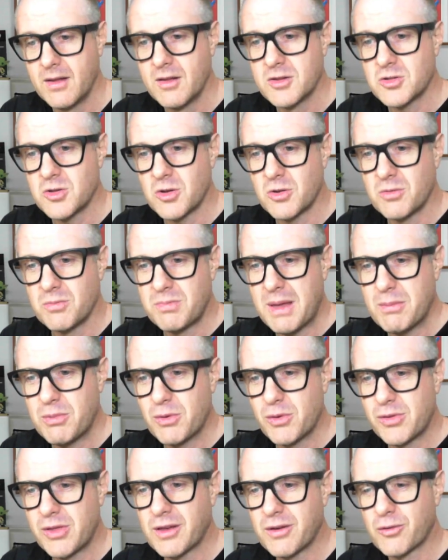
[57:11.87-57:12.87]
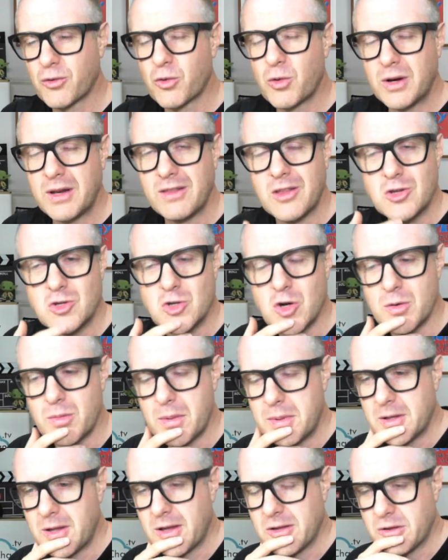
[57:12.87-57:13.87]
So people think of quitting their job a
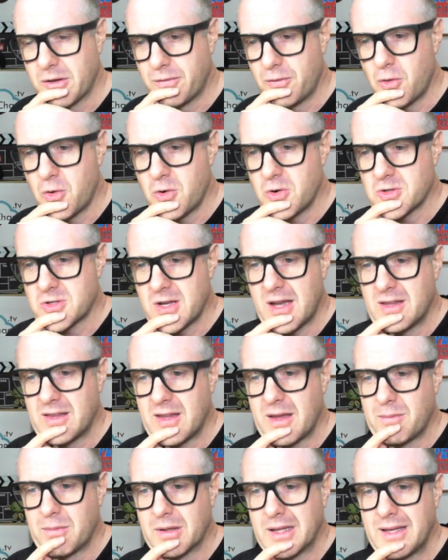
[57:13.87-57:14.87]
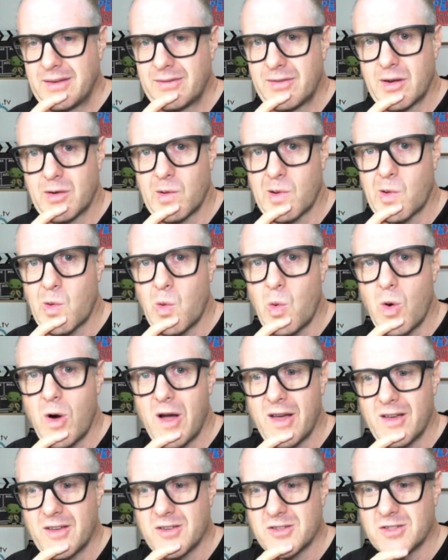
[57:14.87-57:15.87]
bit like divorce, and they believe it
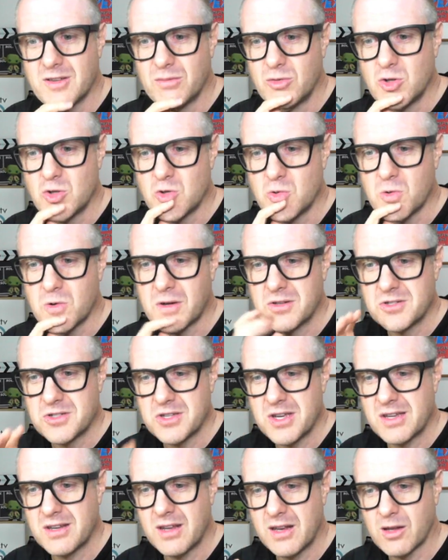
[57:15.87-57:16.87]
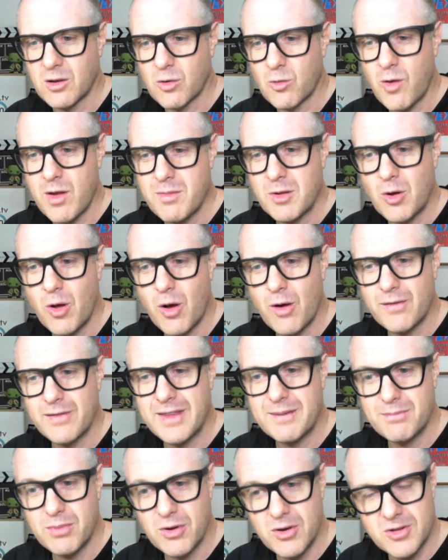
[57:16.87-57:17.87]
requires the mutual consent and agreement of
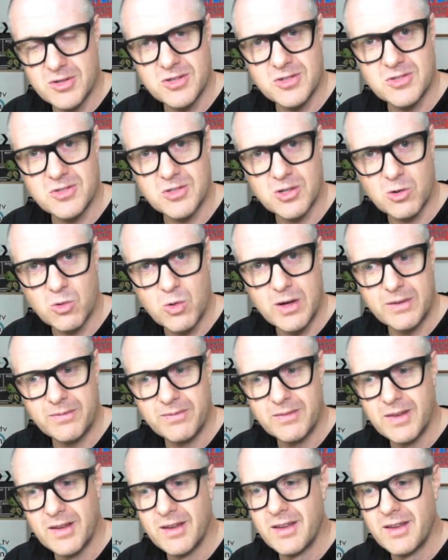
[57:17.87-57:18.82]
their bosses to quit.